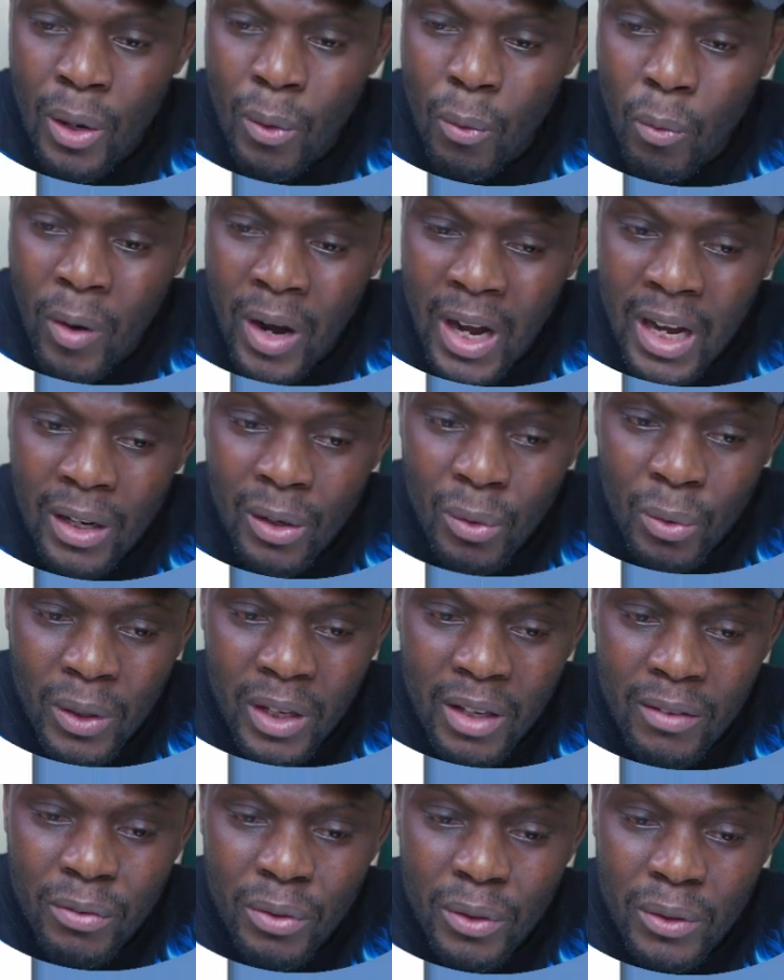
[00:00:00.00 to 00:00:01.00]
While
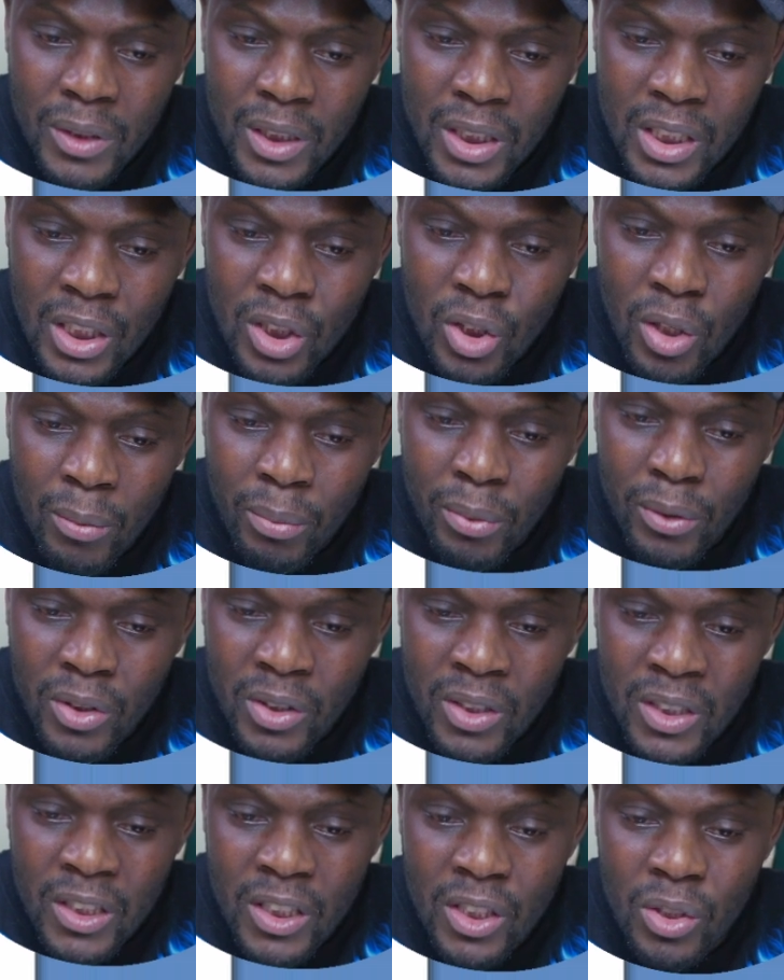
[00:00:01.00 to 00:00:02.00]
looking for research
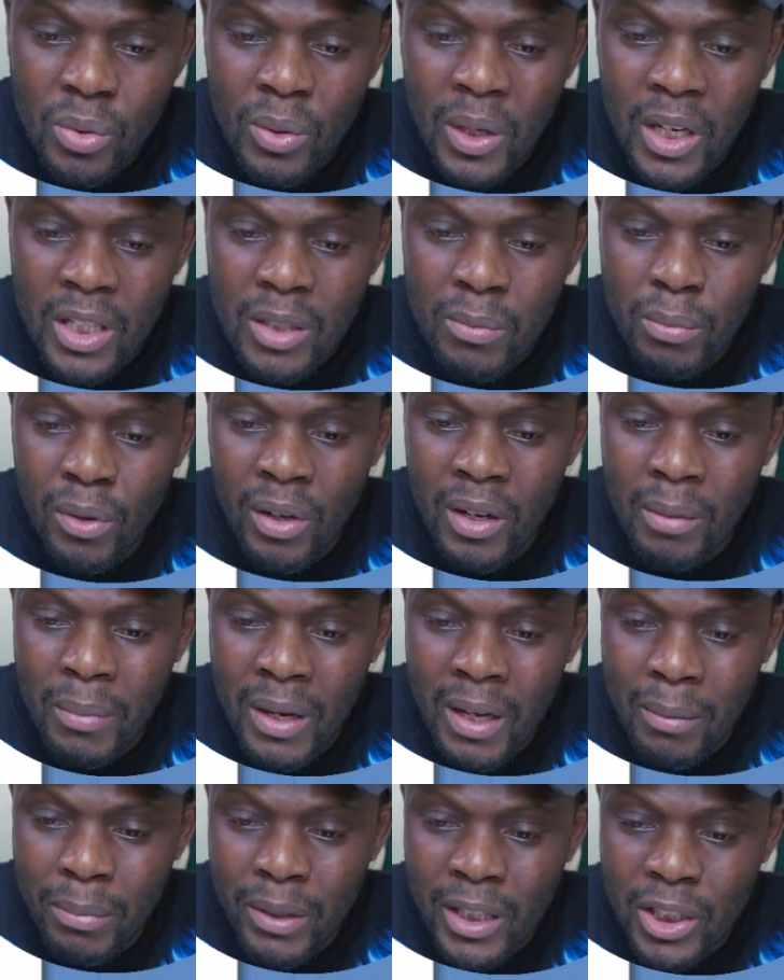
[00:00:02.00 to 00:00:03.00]
opportunities to explore
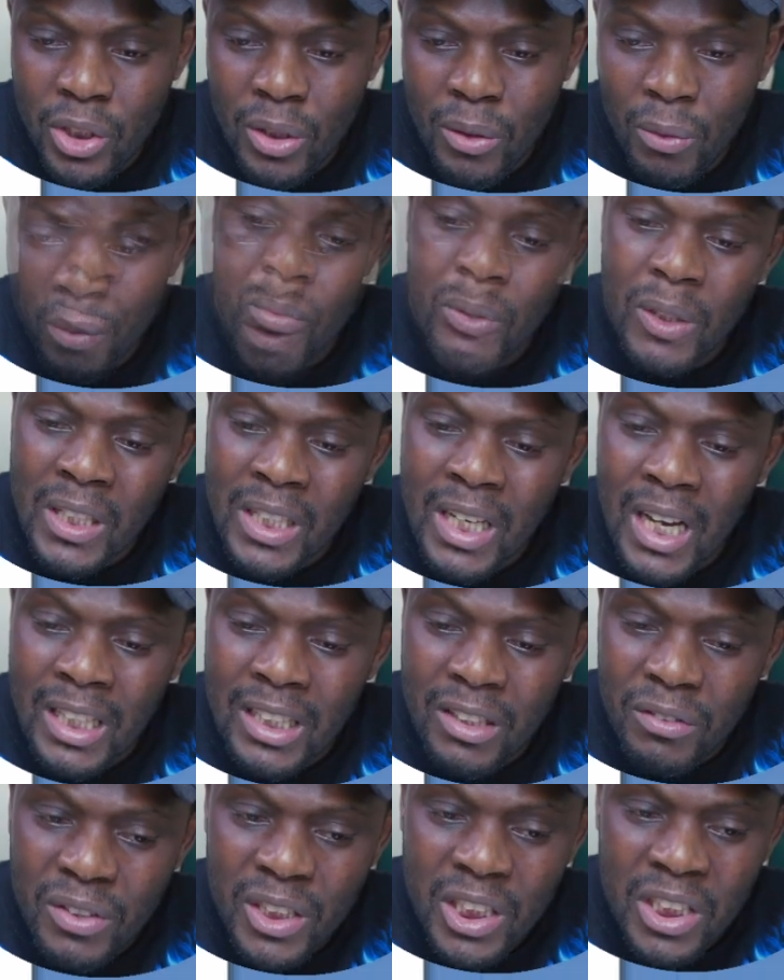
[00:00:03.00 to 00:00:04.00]
my passion within
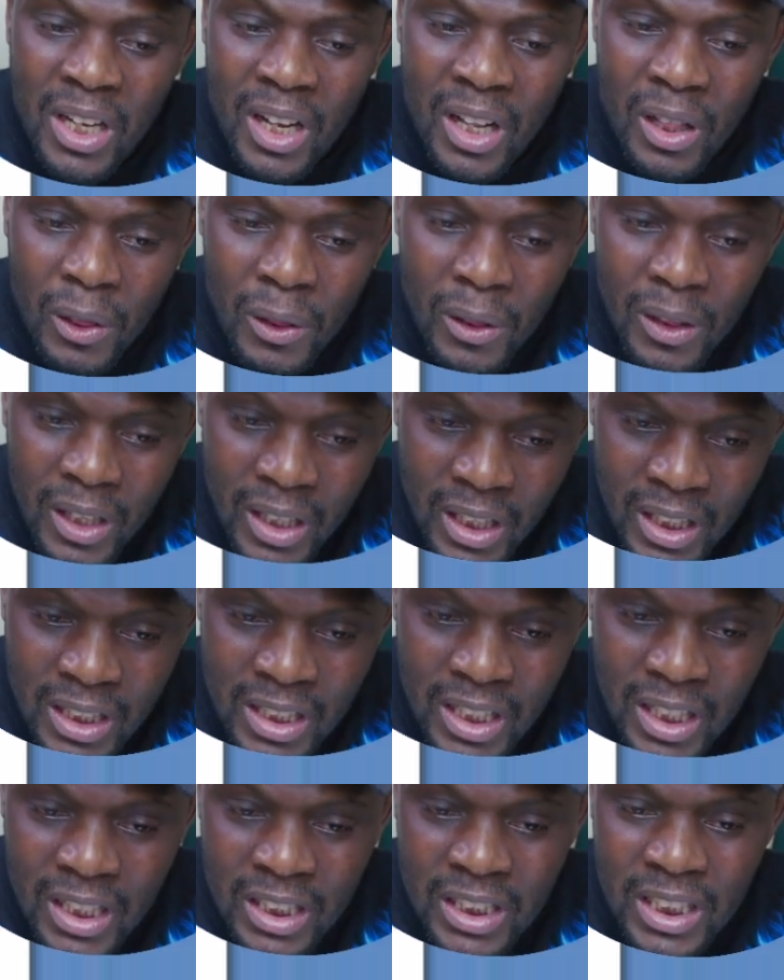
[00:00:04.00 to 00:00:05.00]
artificial
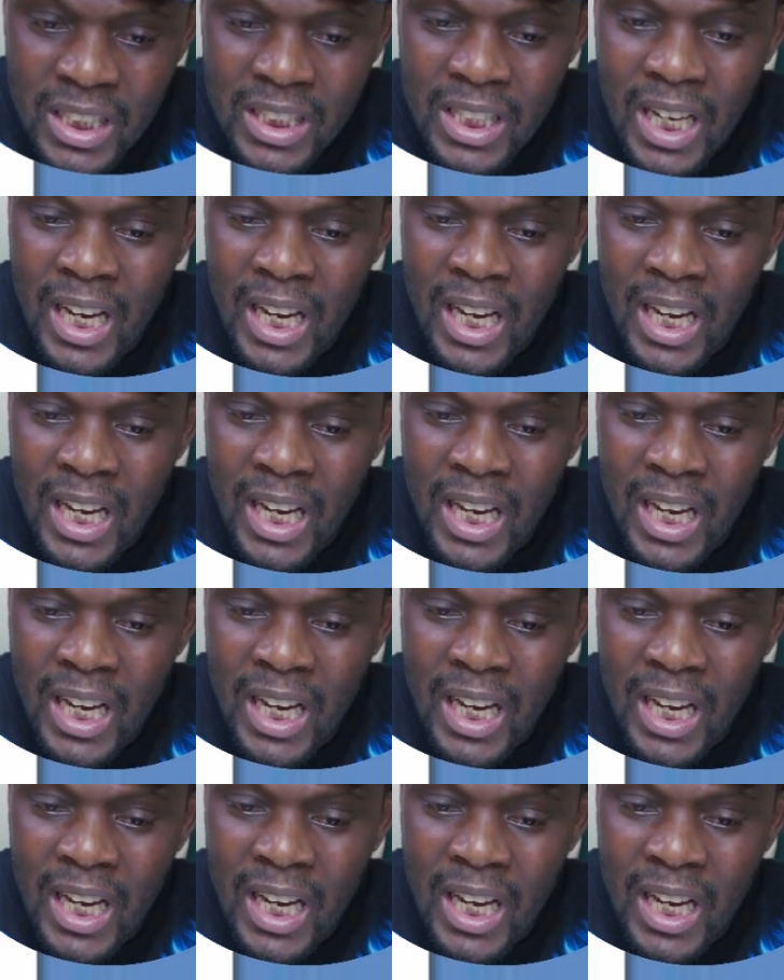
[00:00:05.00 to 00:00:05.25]
intelligence,